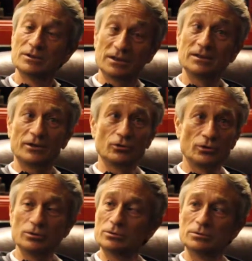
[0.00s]
Tendai
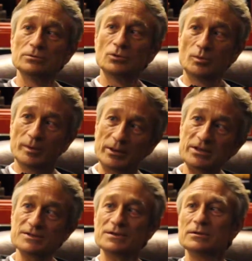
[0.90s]
Ndoro,
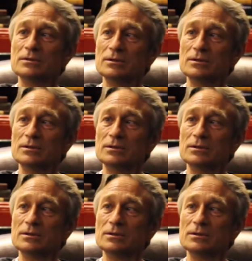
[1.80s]
Upamanyisa.